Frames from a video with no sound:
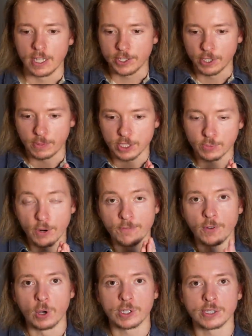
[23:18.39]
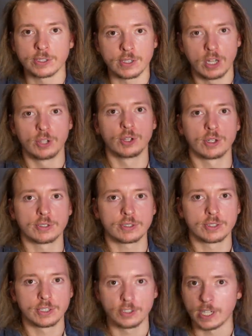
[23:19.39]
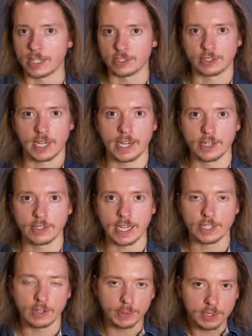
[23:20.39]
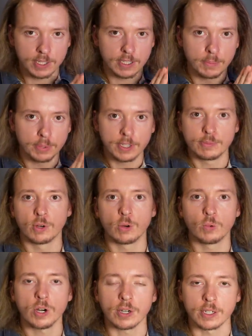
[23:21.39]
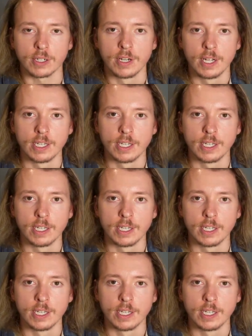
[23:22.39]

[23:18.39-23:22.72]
You're much more focused, alert. You're not as tired, and you're able to complete more work.